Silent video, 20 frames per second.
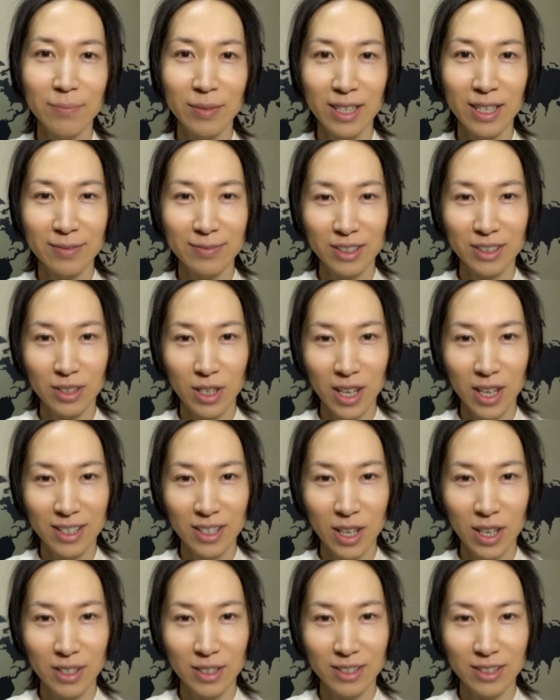If you're on a
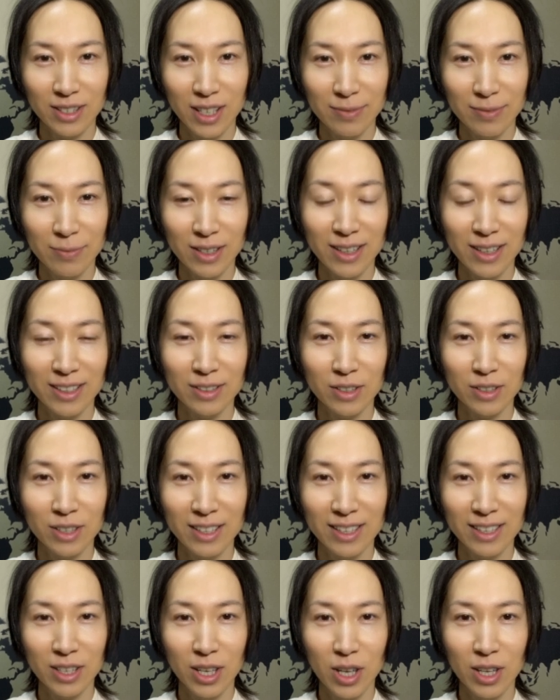long trip,
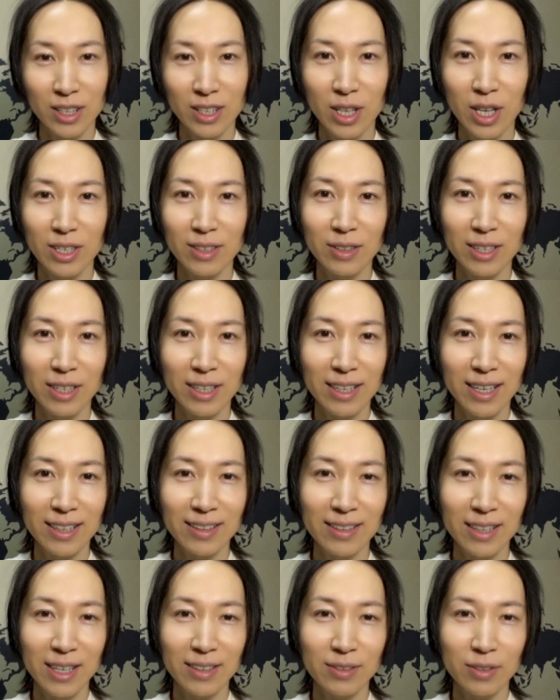using coin laundries can
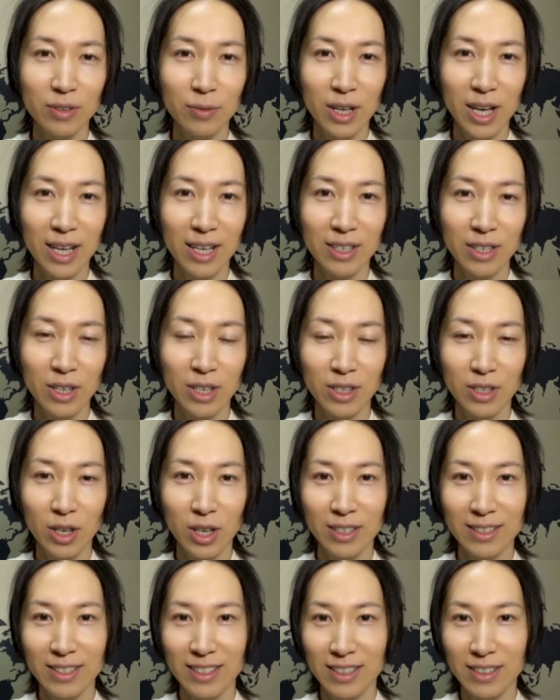save you money on
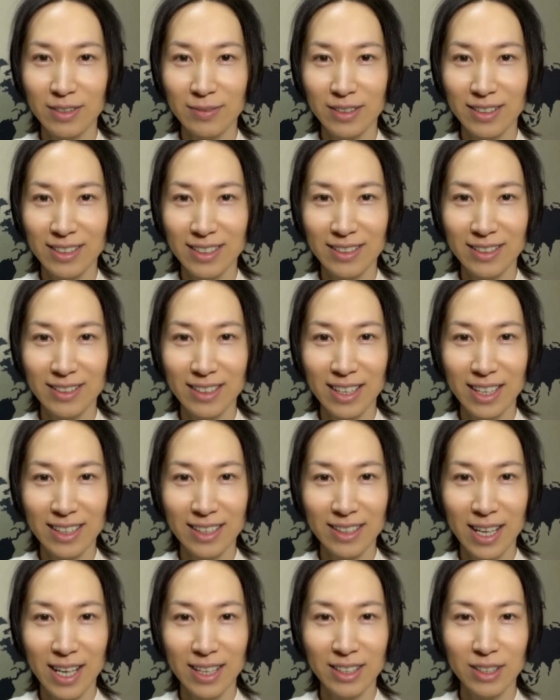laundry services.
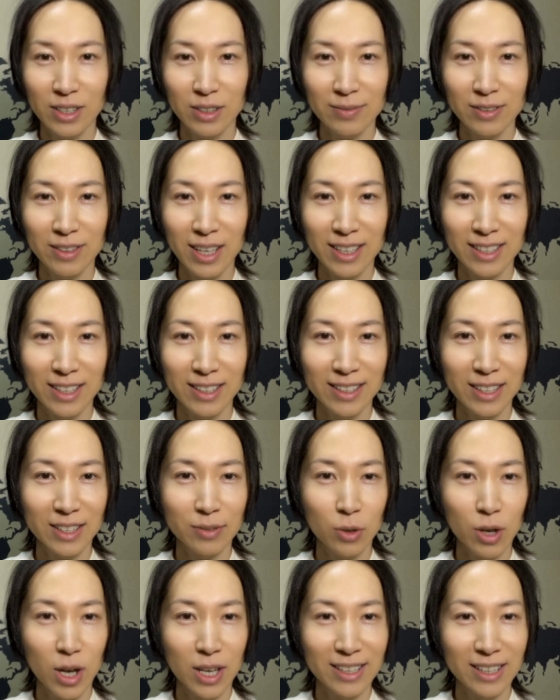They are convenient
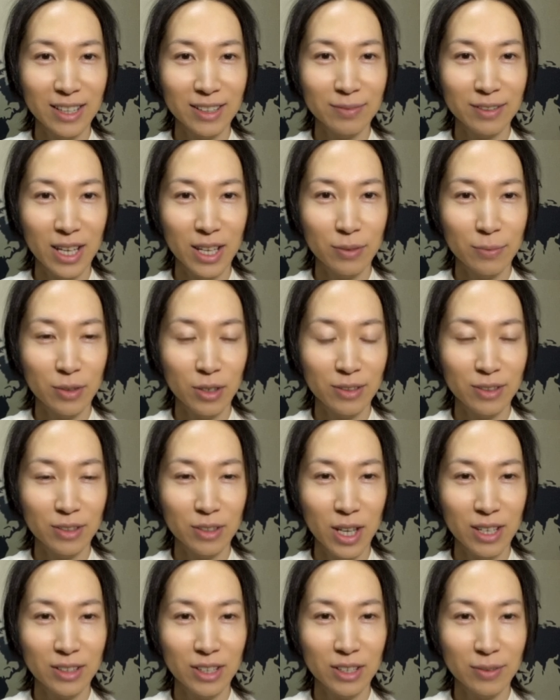and widely available
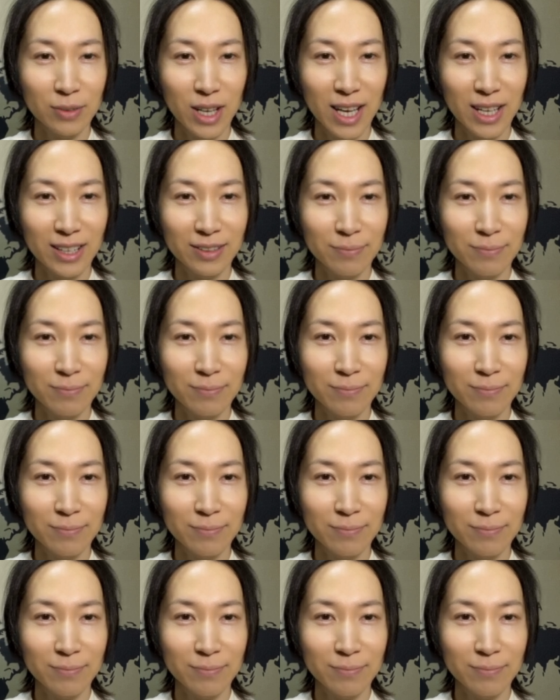throughout Japan.